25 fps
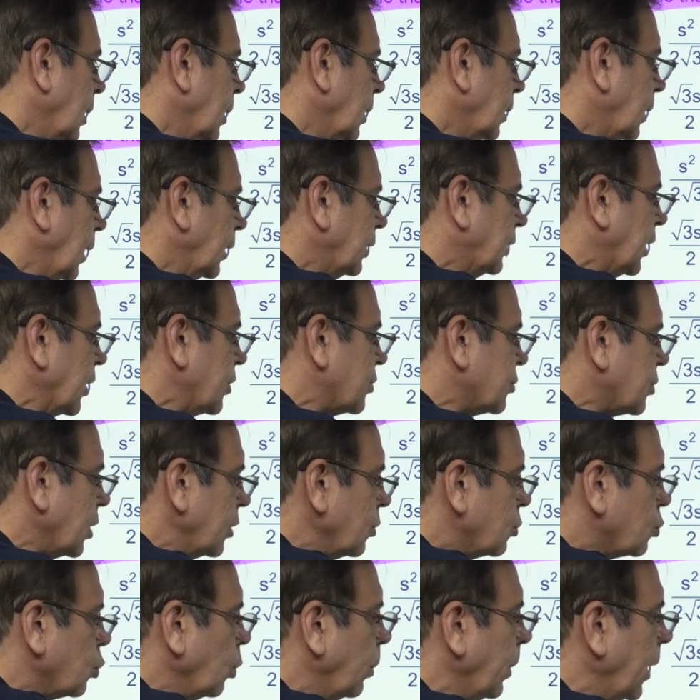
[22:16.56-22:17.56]
the
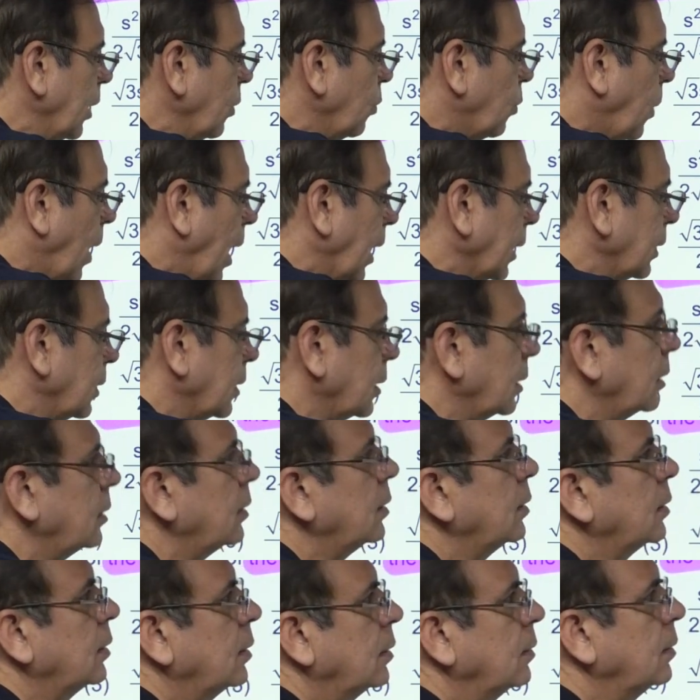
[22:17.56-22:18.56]
distance to be 1,
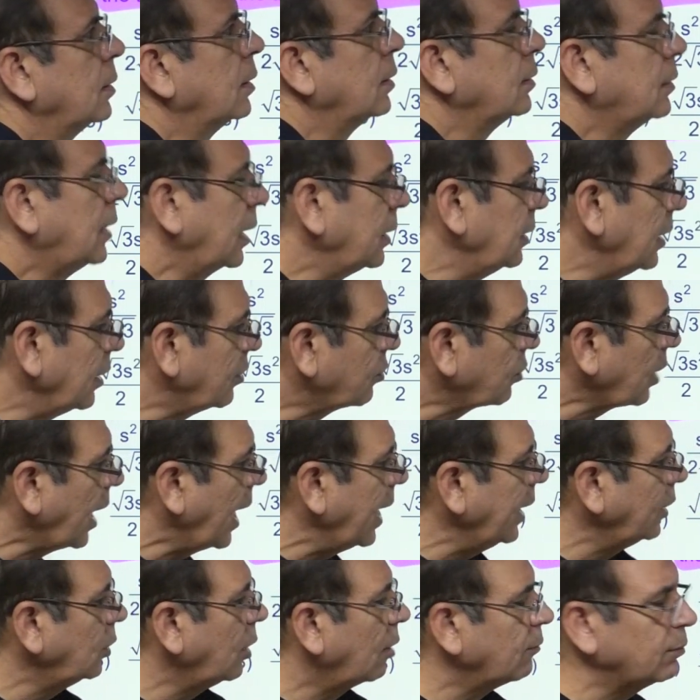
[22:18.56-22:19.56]
then the
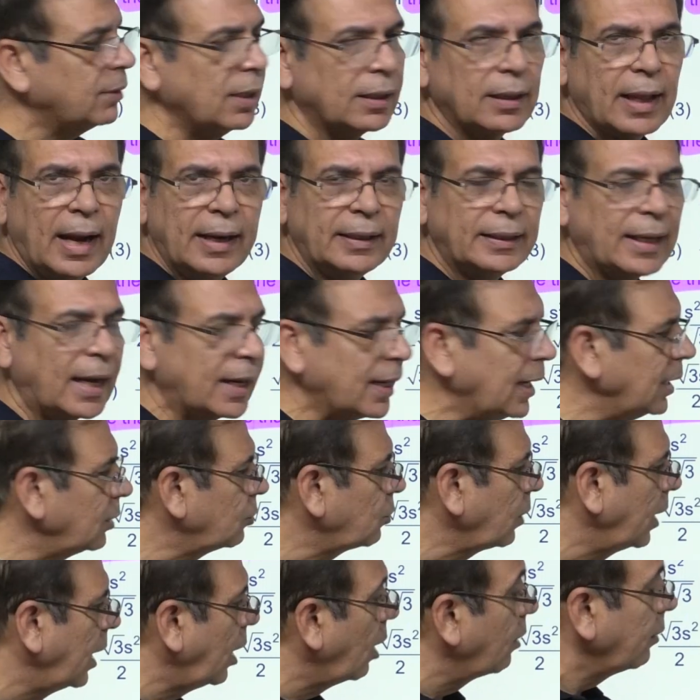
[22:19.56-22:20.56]
side of the right angle,
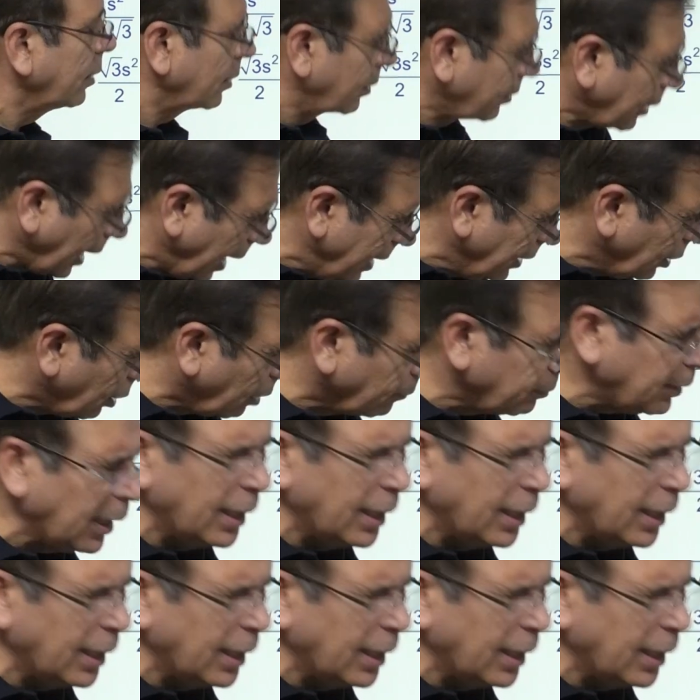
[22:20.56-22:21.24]
side of